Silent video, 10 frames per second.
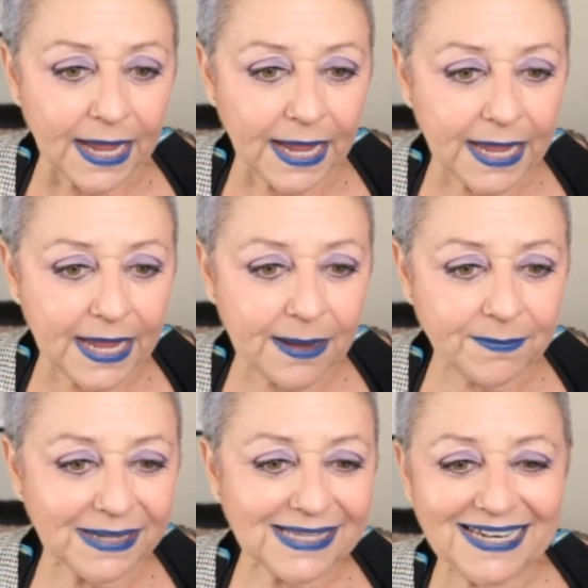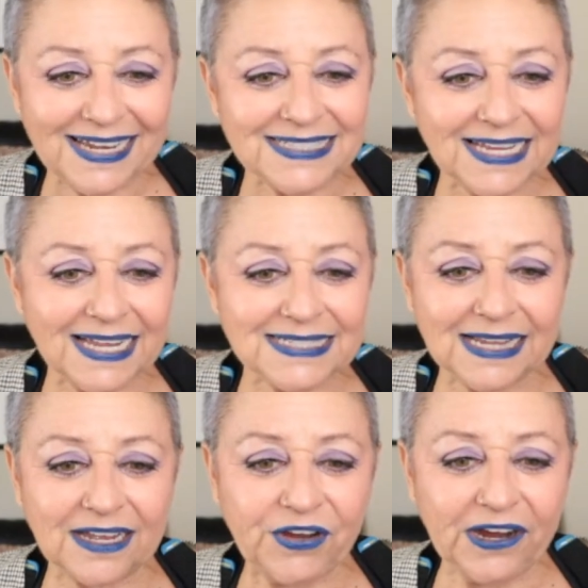Um, Linda says,
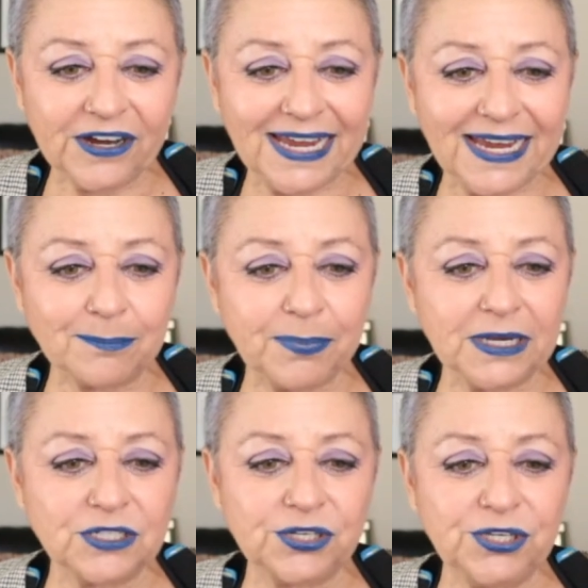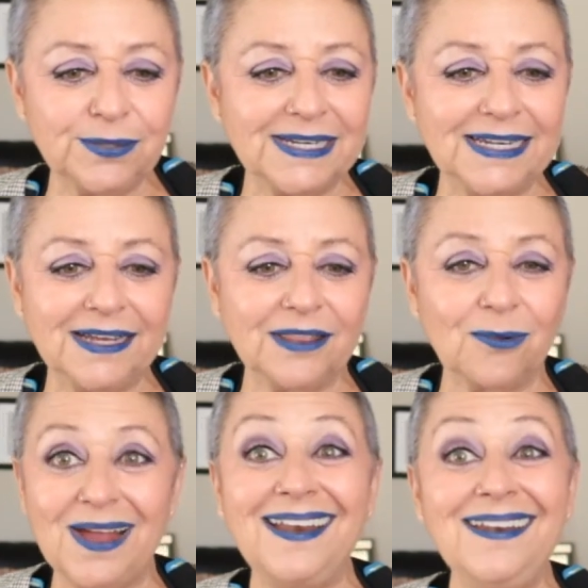Love your hair. Can't picture you any other
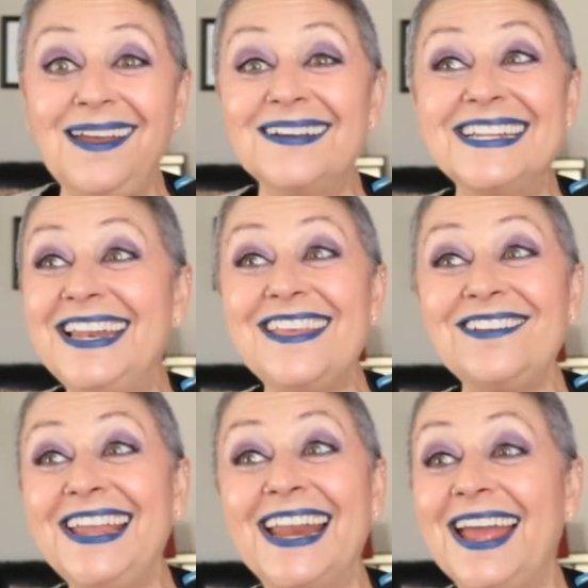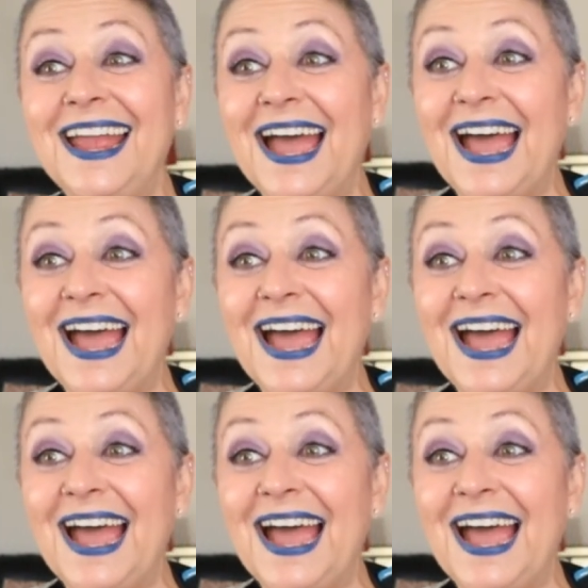way. No, neither can I.